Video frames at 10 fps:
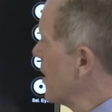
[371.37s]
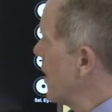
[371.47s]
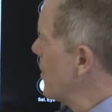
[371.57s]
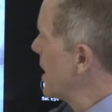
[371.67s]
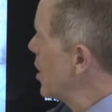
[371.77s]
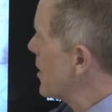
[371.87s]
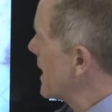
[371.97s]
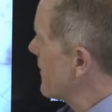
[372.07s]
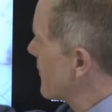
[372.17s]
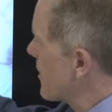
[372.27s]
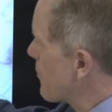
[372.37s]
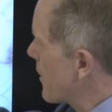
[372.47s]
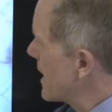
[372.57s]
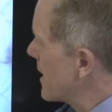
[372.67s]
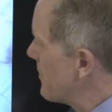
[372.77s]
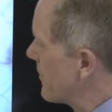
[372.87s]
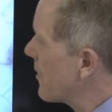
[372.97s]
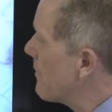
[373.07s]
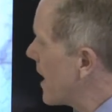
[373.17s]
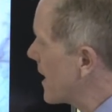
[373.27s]
and we're looking for the breakup of
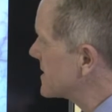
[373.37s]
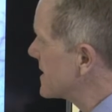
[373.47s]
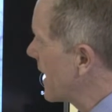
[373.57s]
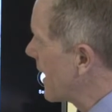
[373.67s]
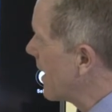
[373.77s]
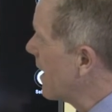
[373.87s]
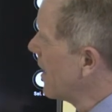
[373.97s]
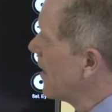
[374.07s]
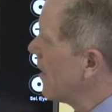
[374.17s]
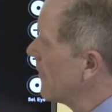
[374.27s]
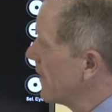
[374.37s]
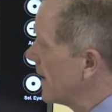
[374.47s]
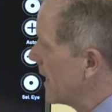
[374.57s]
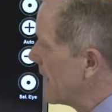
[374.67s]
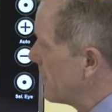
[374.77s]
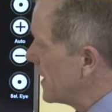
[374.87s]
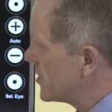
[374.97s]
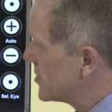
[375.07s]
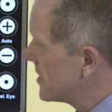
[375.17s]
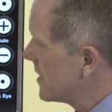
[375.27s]
the Myers here on the
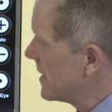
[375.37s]
image.